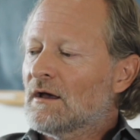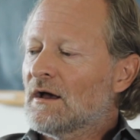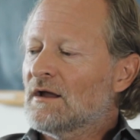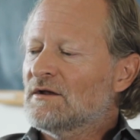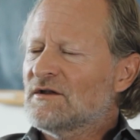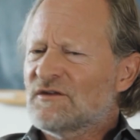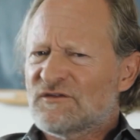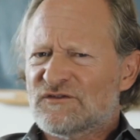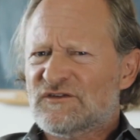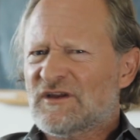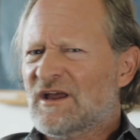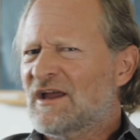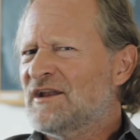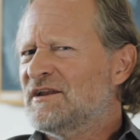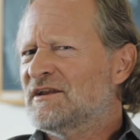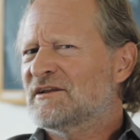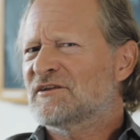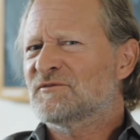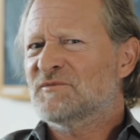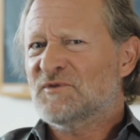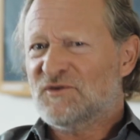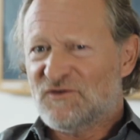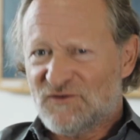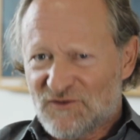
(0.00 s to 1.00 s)
Understanding
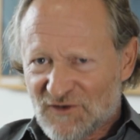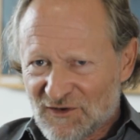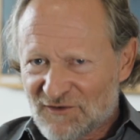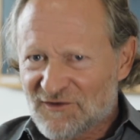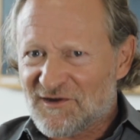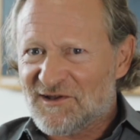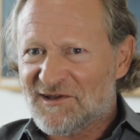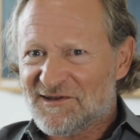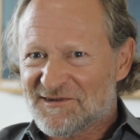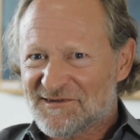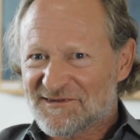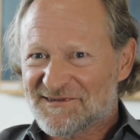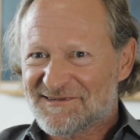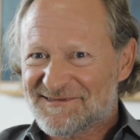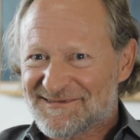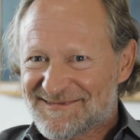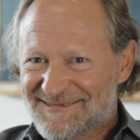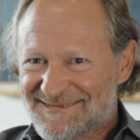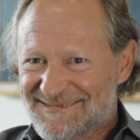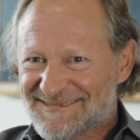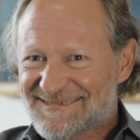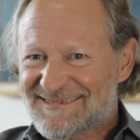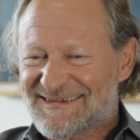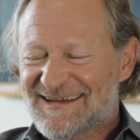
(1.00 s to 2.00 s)
is mysterious.
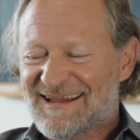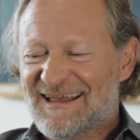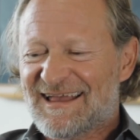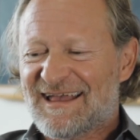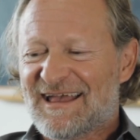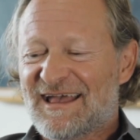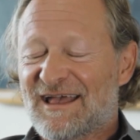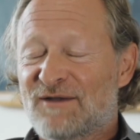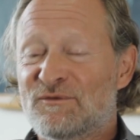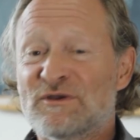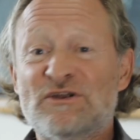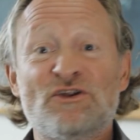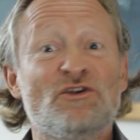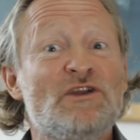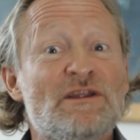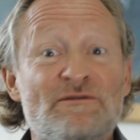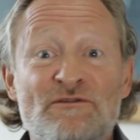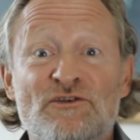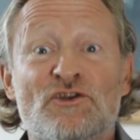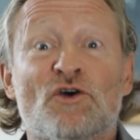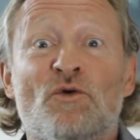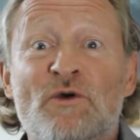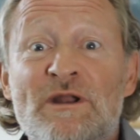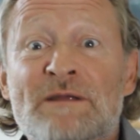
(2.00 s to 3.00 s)
We don't
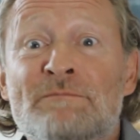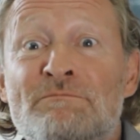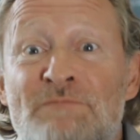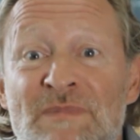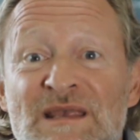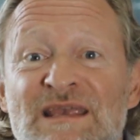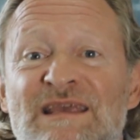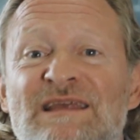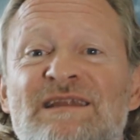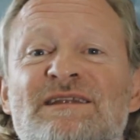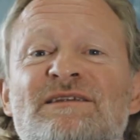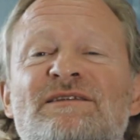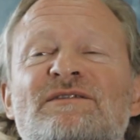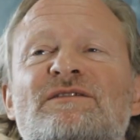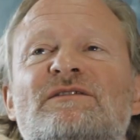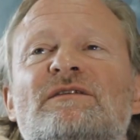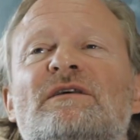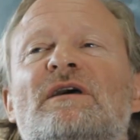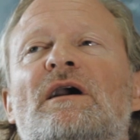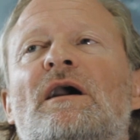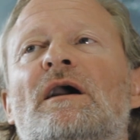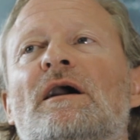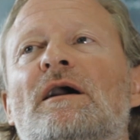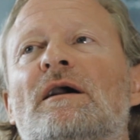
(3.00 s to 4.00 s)
even know what it
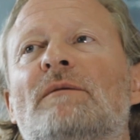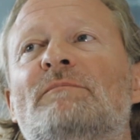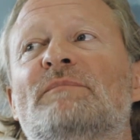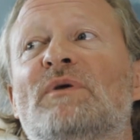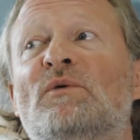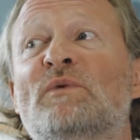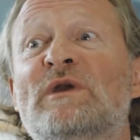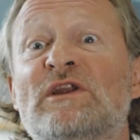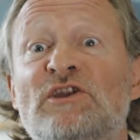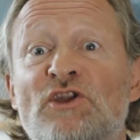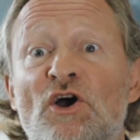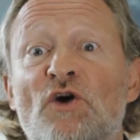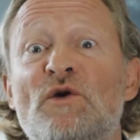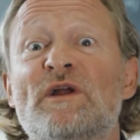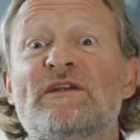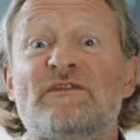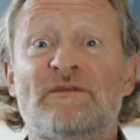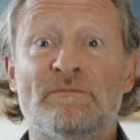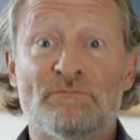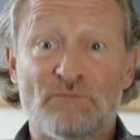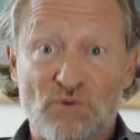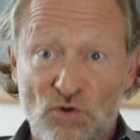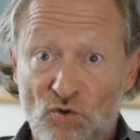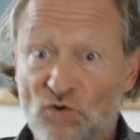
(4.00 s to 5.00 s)
means, uh, but we know
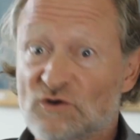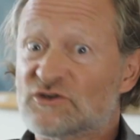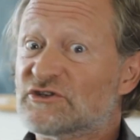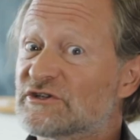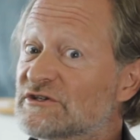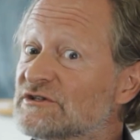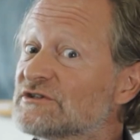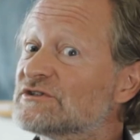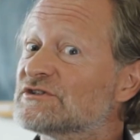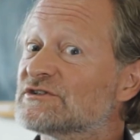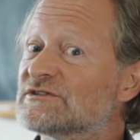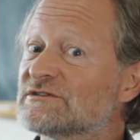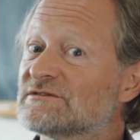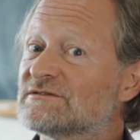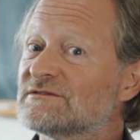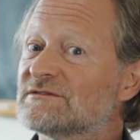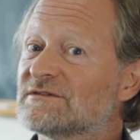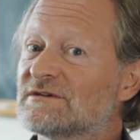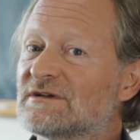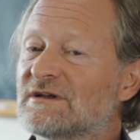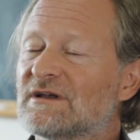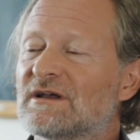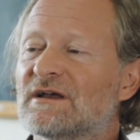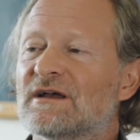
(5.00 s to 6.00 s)
it's important.
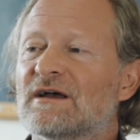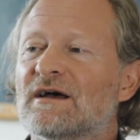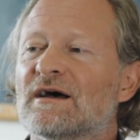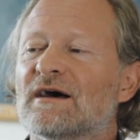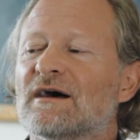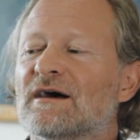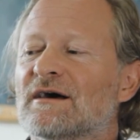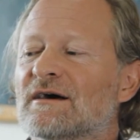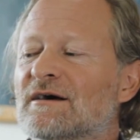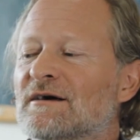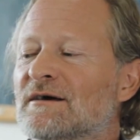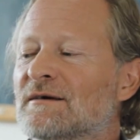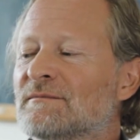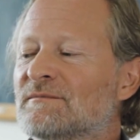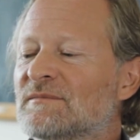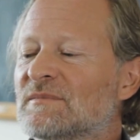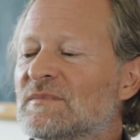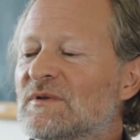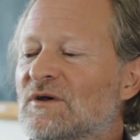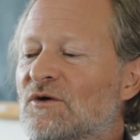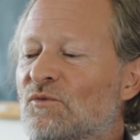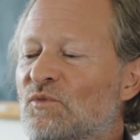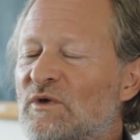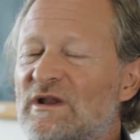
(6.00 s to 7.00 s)
Um,
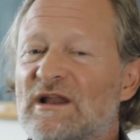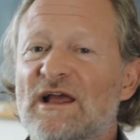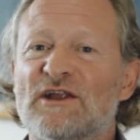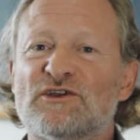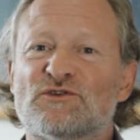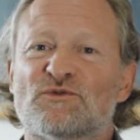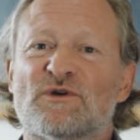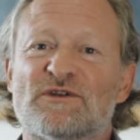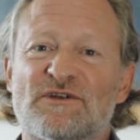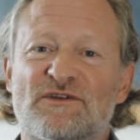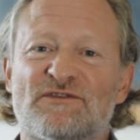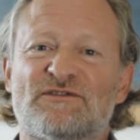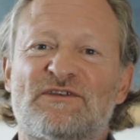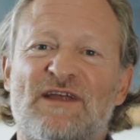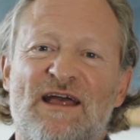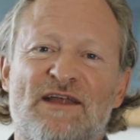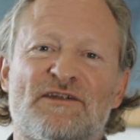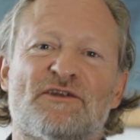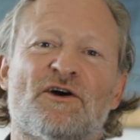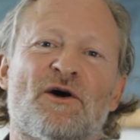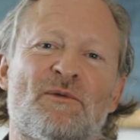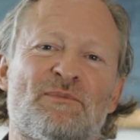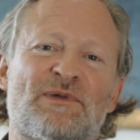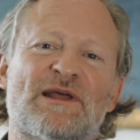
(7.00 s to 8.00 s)
we like to
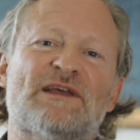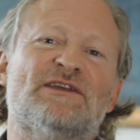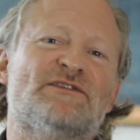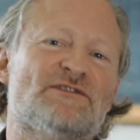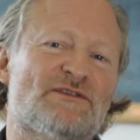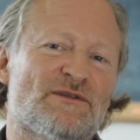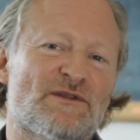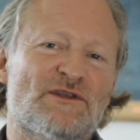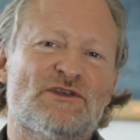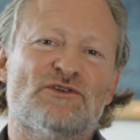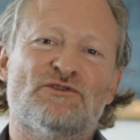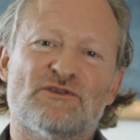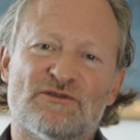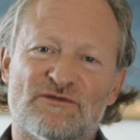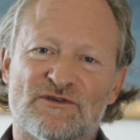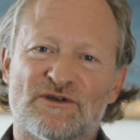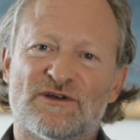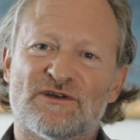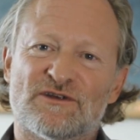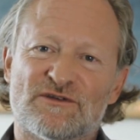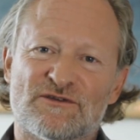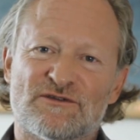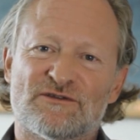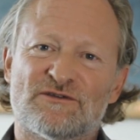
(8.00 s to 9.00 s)
understand our place in the
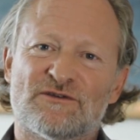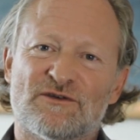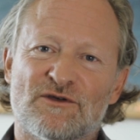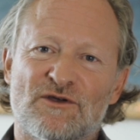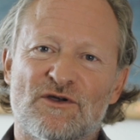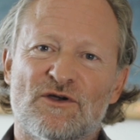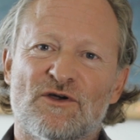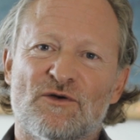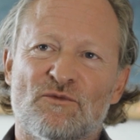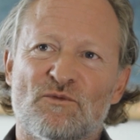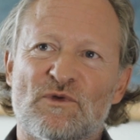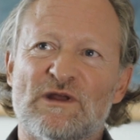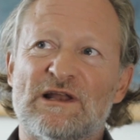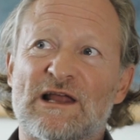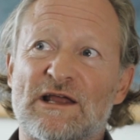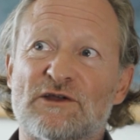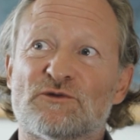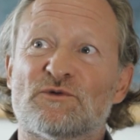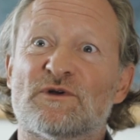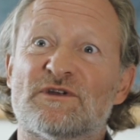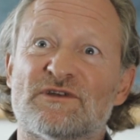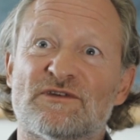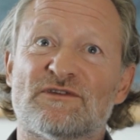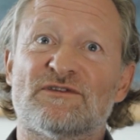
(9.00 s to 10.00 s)
universe. We like
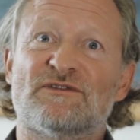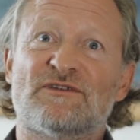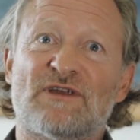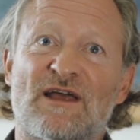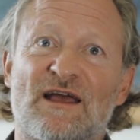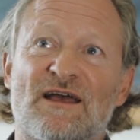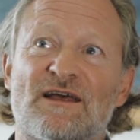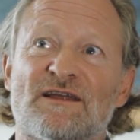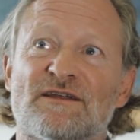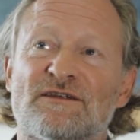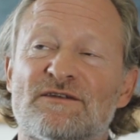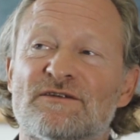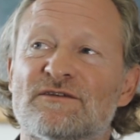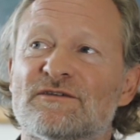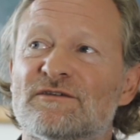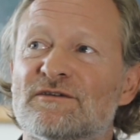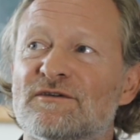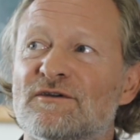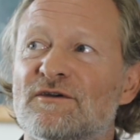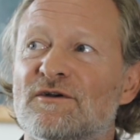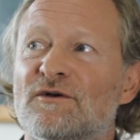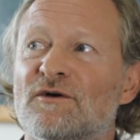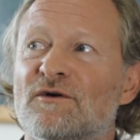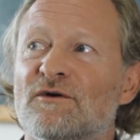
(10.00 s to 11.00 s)
to understand
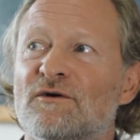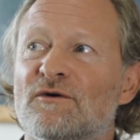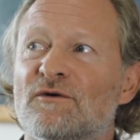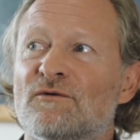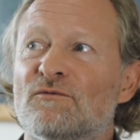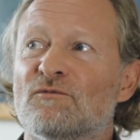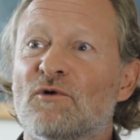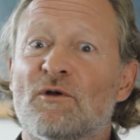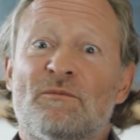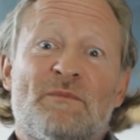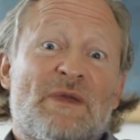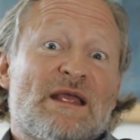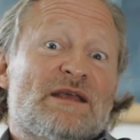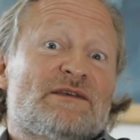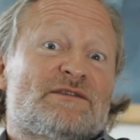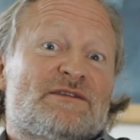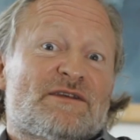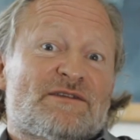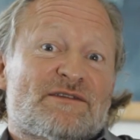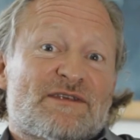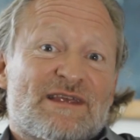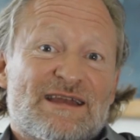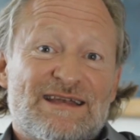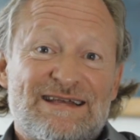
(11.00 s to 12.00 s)
what
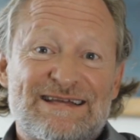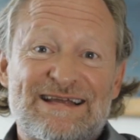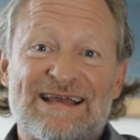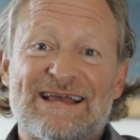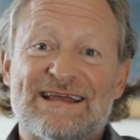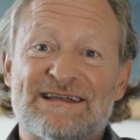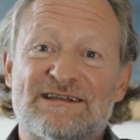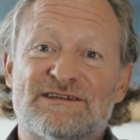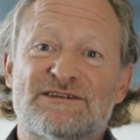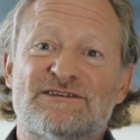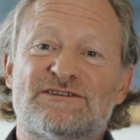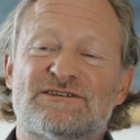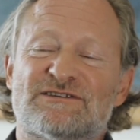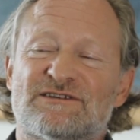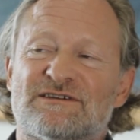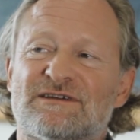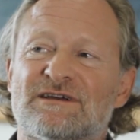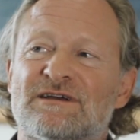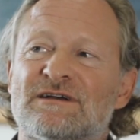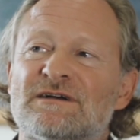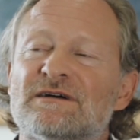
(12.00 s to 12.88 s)
makes us content.